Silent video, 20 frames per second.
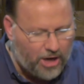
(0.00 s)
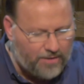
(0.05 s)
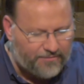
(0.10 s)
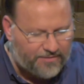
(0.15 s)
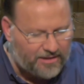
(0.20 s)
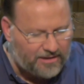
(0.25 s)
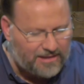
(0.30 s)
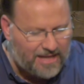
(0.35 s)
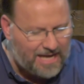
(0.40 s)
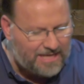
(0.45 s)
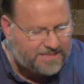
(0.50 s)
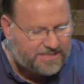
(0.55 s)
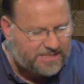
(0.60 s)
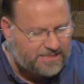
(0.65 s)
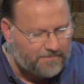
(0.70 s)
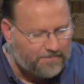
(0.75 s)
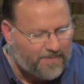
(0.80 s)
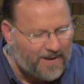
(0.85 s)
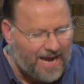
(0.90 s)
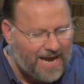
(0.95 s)
over the lusts
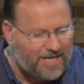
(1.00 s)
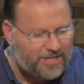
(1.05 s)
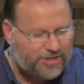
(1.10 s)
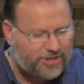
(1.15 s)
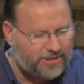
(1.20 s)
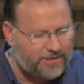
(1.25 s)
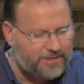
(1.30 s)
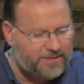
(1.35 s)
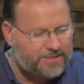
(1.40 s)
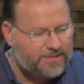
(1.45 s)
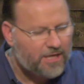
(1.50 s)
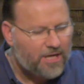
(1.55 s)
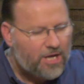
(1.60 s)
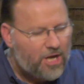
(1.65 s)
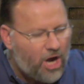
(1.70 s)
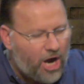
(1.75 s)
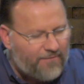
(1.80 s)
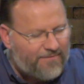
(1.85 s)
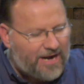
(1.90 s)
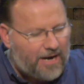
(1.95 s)
and passions
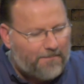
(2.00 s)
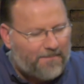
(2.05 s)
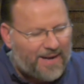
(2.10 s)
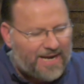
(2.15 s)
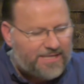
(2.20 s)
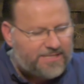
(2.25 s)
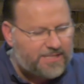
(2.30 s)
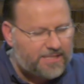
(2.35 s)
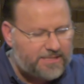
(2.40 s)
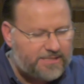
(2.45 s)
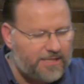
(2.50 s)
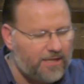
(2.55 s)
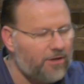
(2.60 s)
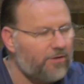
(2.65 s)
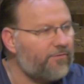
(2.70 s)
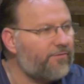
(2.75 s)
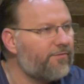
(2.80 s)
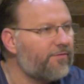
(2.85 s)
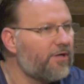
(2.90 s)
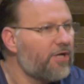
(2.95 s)
of our baser
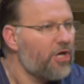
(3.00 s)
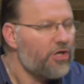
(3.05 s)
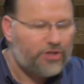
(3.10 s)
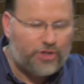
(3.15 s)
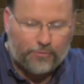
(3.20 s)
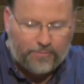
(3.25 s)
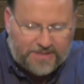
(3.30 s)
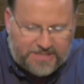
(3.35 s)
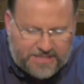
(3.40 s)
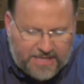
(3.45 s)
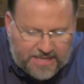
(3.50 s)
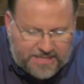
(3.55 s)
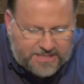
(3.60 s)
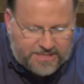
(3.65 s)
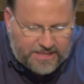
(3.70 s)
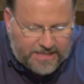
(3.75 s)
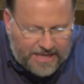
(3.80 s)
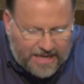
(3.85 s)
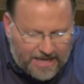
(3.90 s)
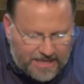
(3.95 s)
self, to
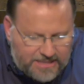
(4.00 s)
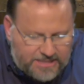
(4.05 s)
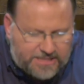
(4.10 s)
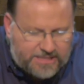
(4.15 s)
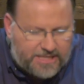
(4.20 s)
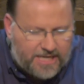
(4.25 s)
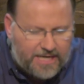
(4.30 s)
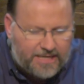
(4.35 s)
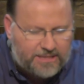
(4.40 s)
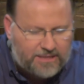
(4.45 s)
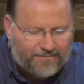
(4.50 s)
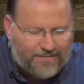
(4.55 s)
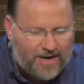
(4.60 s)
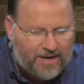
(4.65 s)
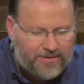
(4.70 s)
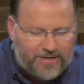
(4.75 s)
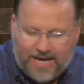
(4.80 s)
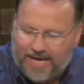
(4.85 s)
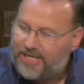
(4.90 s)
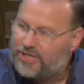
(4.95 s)
resist the instinct of
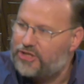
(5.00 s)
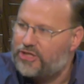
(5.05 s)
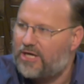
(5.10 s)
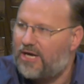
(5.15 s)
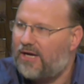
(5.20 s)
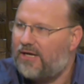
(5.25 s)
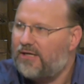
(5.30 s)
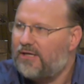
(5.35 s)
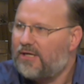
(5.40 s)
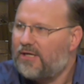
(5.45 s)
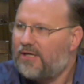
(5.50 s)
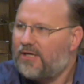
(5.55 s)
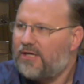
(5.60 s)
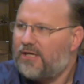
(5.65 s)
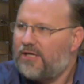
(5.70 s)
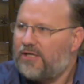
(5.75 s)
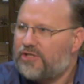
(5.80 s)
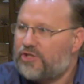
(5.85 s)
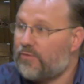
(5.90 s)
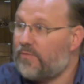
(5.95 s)
our nature,
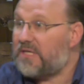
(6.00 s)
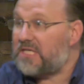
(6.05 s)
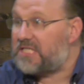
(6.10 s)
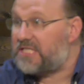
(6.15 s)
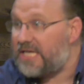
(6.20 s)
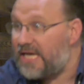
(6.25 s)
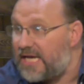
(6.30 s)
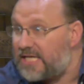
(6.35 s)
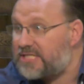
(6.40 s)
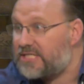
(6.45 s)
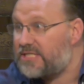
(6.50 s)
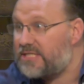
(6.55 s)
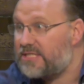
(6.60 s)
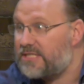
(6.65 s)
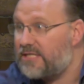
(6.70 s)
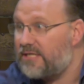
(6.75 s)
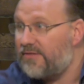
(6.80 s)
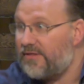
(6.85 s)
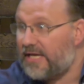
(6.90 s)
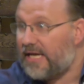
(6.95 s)
to
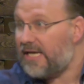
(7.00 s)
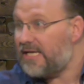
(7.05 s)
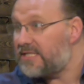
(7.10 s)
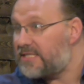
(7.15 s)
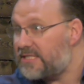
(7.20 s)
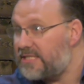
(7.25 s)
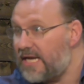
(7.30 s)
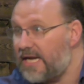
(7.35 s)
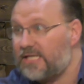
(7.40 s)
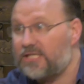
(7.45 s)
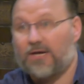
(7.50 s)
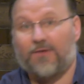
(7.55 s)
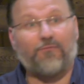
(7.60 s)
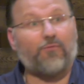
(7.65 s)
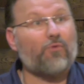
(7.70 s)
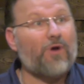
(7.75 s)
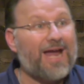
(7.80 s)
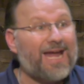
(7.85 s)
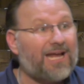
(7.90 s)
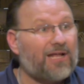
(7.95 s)
resist the instinct of
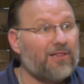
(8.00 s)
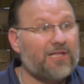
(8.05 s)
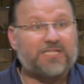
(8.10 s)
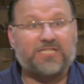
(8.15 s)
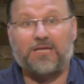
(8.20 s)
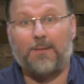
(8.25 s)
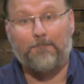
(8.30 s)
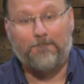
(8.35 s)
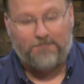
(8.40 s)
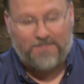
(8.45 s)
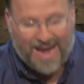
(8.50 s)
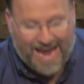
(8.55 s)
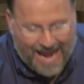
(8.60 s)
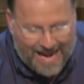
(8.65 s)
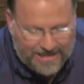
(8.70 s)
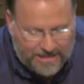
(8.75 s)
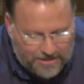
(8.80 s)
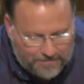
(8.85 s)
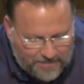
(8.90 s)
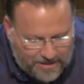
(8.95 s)
reckless
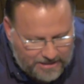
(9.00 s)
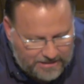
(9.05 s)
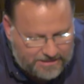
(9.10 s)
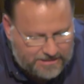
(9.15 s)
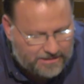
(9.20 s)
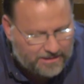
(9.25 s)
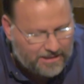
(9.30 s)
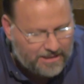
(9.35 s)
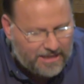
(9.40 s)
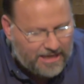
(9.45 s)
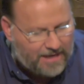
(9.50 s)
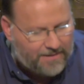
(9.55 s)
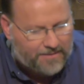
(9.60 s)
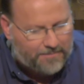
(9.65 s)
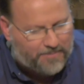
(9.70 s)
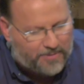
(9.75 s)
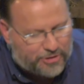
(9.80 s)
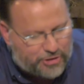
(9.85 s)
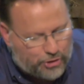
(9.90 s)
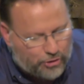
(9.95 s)
abandonment in
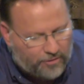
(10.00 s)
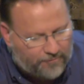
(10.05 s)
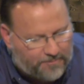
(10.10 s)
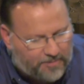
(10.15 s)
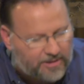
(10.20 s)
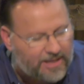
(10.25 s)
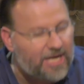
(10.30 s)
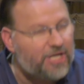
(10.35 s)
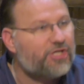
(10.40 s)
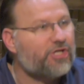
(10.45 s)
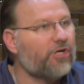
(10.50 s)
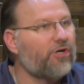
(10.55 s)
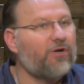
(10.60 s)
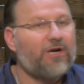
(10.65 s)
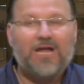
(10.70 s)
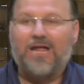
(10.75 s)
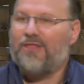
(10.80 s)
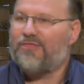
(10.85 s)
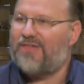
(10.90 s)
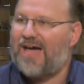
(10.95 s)
the pursuit of pleasure,
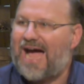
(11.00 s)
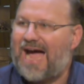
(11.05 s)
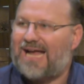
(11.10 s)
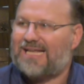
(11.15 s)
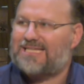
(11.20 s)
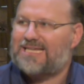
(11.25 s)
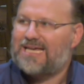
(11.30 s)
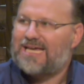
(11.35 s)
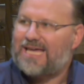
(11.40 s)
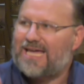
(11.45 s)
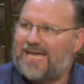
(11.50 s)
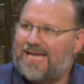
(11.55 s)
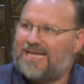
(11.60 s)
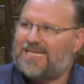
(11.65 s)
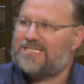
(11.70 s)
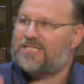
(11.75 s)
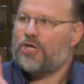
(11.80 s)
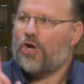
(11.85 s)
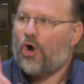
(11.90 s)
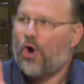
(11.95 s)
that
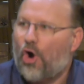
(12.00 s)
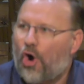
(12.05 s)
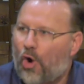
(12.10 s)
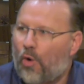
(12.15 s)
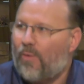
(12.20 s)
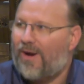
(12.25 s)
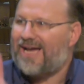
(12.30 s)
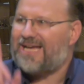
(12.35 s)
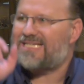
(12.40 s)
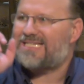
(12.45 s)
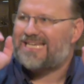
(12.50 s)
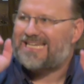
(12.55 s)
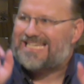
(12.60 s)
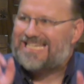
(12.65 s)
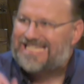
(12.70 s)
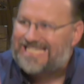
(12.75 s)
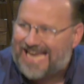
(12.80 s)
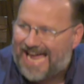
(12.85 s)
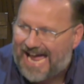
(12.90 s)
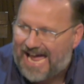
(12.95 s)
is always
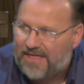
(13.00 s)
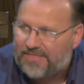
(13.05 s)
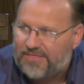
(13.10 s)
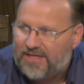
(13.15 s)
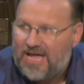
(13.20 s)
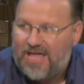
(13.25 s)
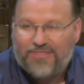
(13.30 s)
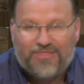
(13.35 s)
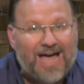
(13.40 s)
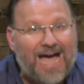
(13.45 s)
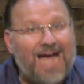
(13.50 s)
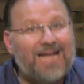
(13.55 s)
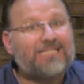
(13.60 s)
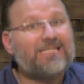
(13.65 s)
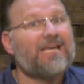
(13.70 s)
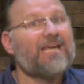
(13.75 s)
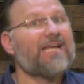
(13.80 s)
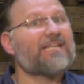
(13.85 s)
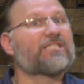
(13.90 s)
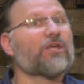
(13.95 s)
death.
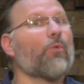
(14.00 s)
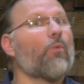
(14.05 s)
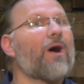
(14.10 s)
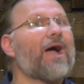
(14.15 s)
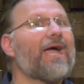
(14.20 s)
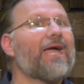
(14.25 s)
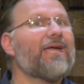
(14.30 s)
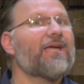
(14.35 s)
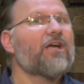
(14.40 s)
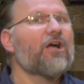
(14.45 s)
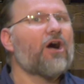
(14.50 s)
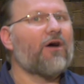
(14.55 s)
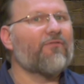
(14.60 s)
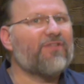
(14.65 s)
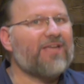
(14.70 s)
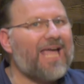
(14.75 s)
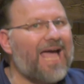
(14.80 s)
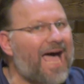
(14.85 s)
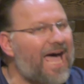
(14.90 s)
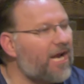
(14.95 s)
That is the way of
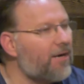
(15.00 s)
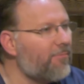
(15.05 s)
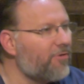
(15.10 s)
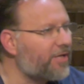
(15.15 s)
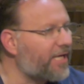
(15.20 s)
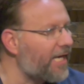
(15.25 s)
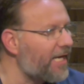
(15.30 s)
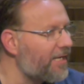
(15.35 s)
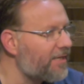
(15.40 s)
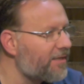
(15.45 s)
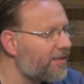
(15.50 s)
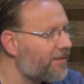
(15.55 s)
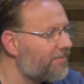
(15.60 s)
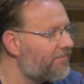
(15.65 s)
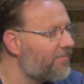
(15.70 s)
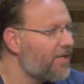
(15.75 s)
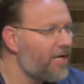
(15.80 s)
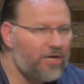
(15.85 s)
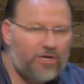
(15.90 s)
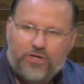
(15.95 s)
the animal
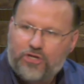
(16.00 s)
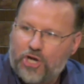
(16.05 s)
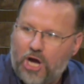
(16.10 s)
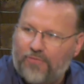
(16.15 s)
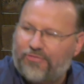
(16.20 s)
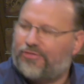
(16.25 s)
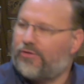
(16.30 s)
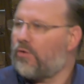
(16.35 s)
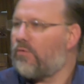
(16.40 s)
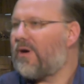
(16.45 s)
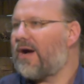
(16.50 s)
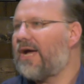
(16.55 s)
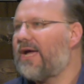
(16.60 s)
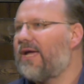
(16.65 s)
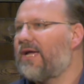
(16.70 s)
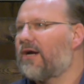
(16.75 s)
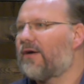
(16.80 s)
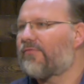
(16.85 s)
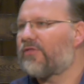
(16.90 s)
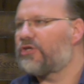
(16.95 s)
kingdom, not the
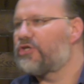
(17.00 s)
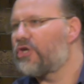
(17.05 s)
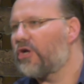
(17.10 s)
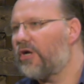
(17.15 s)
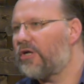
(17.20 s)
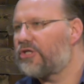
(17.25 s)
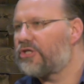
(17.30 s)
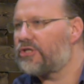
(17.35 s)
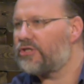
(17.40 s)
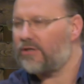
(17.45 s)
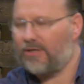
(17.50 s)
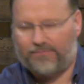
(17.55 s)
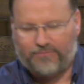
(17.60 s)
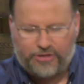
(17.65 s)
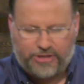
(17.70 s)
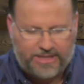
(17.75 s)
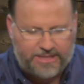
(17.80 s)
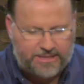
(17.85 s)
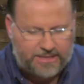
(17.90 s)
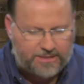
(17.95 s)
way of the church of
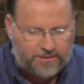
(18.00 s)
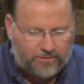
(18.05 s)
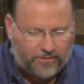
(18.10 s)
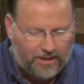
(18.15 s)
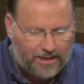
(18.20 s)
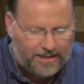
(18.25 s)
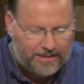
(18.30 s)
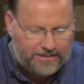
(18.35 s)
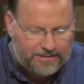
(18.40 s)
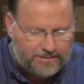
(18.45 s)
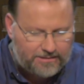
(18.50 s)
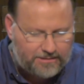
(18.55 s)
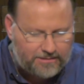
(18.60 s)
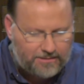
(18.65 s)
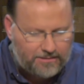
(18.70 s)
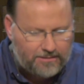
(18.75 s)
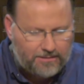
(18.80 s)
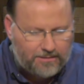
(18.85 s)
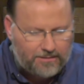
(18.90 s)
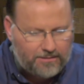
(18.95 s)
Jesus Christ.
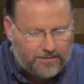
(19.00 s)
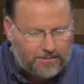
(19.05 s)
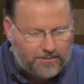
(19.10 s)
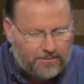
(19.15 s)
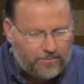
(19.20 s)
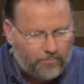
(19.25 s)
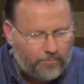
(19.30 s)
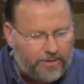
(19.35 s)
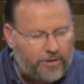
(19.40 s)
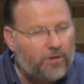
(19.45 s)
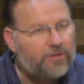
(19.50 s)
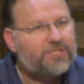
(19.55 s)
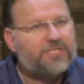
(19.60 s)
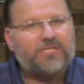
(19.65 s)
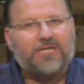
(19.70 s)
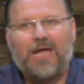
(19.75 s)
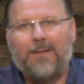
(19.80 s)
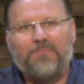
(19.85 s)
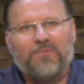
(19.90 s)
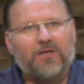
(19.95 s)
We're not
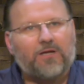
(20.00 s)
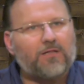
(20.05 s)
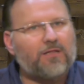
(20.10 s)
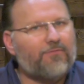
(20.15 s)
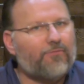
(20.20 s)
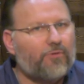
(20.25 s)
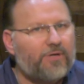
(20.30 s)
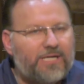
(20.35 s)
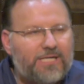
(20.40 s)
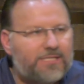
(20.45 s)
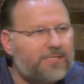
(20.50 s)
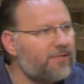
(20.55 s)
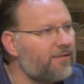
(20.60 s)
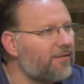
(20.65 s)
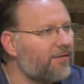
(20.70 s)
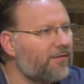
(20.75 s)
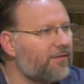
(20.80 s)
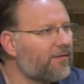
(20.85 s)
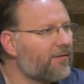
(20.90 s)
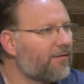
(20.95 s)
skeptical of reason,
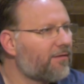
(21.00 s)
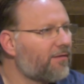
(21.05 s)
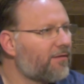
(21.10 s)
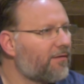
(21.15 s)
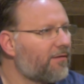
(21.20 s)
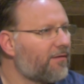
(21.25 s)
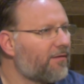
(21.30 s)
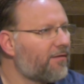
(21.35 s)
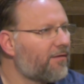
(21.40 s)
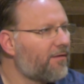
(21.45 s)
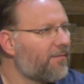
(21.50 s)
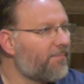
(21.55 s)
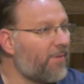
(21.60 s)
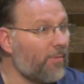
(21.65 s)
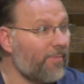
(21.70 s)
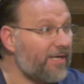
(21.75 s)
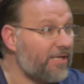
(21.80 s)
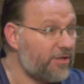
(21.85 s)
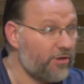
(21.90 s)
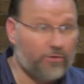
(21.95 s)

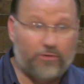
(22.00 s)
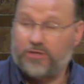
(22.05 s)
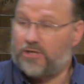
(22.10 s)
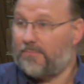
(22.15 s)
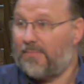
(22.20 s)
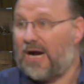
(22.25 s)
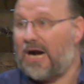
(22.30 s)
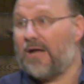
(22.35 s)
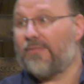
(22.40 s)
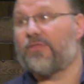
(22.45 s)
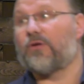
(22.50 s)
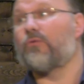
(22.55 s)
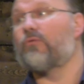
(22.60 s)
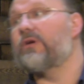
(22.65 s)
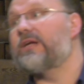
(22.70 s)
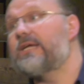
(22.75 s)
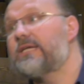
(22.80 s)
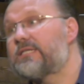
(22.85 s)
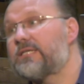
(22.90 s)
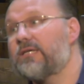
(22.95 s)
but we do demand that
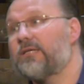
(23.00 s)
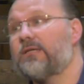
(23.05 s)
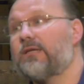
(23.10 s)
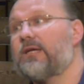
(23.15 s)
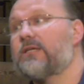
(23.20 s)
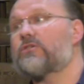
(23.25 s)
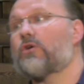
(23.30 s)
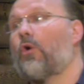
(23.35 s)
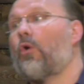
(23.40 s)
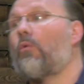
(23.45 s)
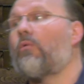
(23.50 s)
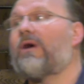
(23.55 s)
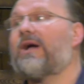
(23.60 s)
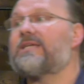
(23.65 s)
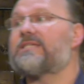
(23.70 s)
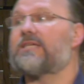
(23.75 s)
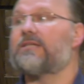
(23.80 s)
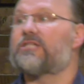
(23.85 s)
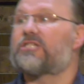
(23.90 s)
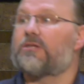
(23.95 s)
reason is
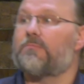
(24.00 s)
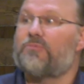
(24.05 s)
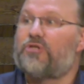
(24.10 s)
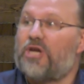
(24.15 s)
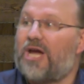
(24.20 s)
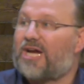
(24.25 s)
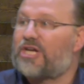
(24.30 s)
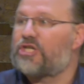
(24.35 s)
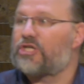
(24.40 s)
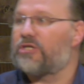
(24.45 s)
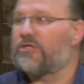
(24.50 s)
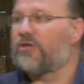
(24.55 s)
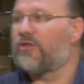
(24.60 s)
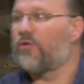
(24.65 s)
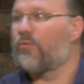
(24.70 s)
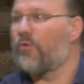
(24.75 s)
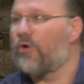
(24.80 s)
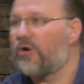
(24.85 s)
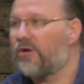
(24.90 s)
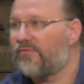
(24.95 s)
always in subjection to
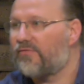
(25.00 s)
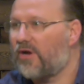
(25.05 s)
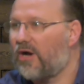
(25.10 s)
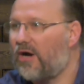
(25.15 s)
the Word of